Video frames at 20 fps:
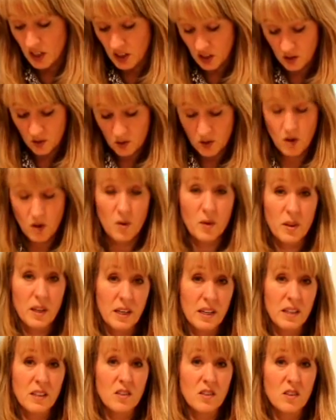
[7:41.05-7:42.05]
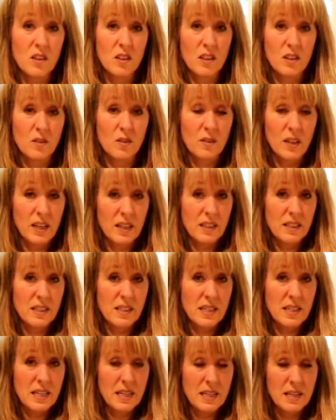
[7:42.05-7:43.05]
you know that it's good and ready
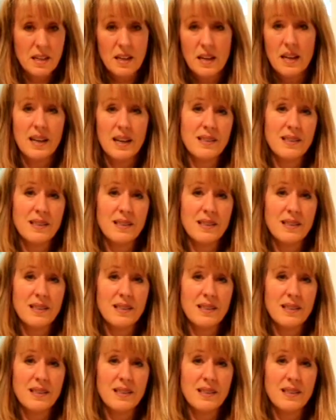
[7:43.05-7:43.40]
to eat.